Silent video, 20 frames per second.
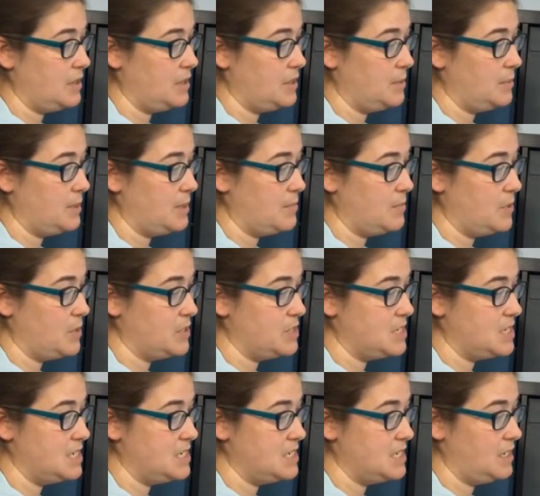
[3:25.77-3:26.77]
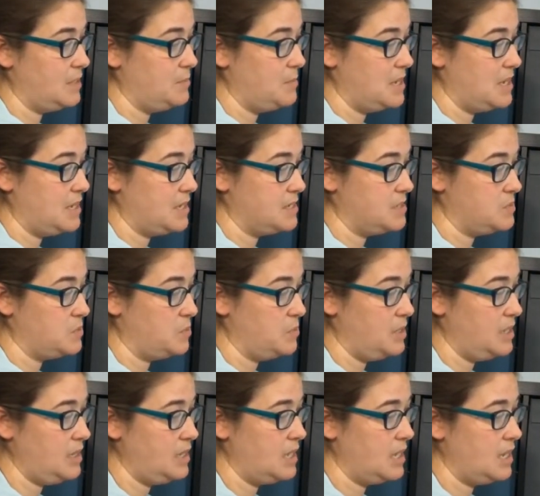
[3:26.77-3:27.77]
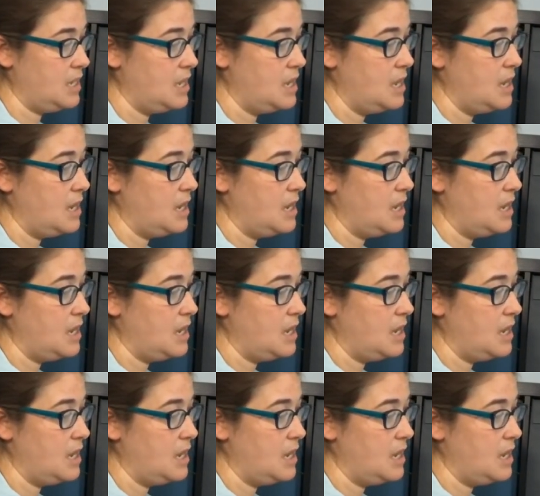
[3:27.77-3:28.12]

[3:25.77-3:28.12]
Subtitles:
little bit more detailed, because really